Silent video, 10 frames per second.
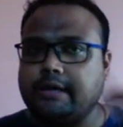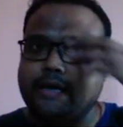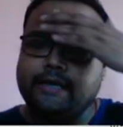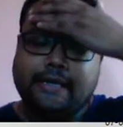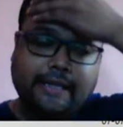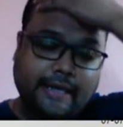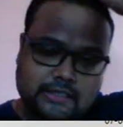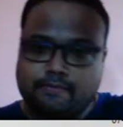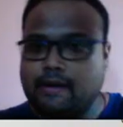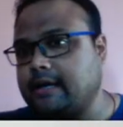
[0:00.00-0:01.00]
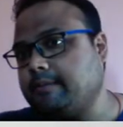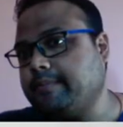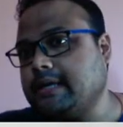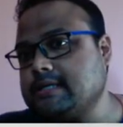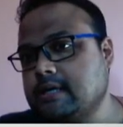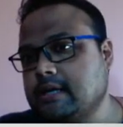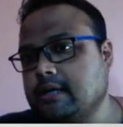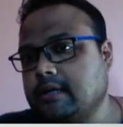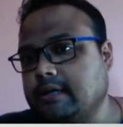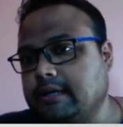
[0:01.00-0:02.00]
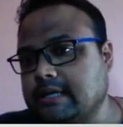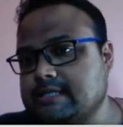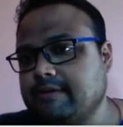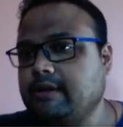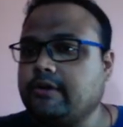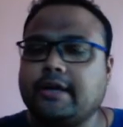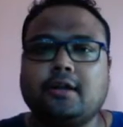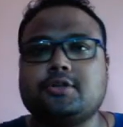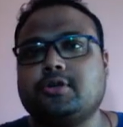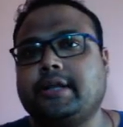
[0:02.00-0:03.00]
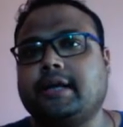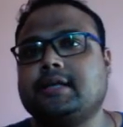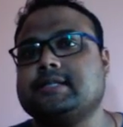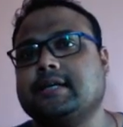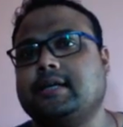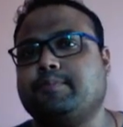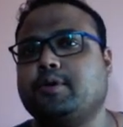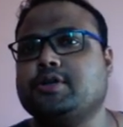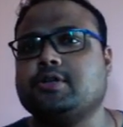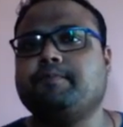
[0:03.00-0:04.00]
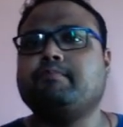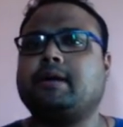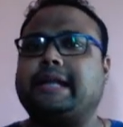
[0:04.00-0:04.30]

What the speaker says: and in case market breaks this level, you can also take a sell position. But